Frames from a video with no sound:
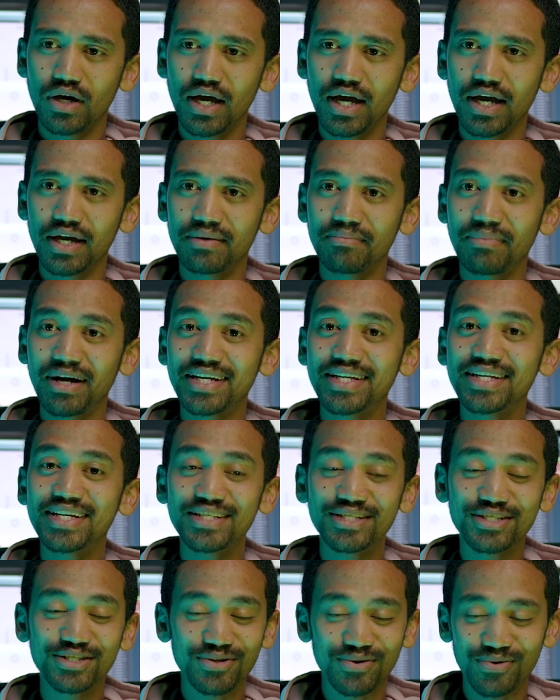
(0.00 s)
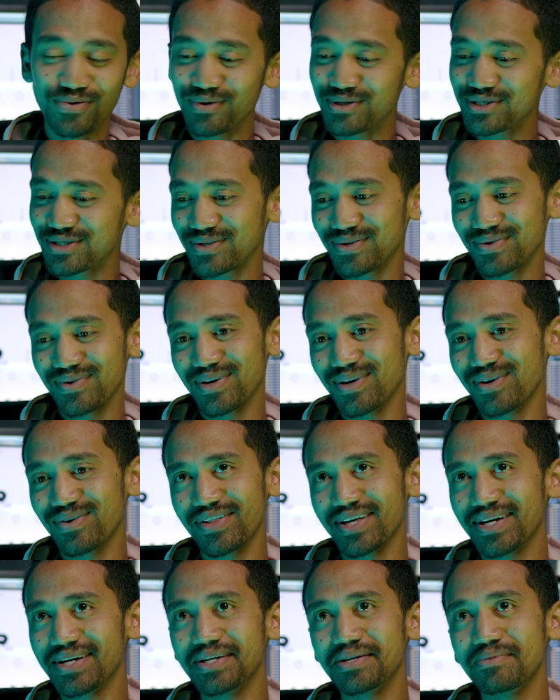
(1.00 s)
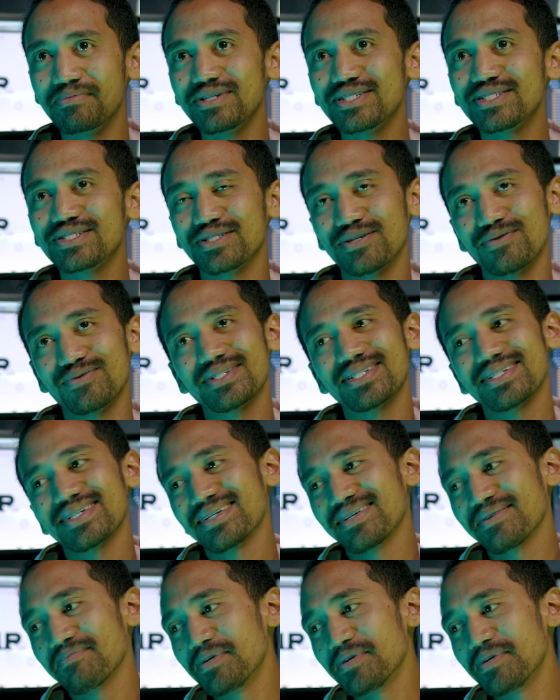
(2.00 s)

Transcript: And my kids are also, oh, they're going to be stoked.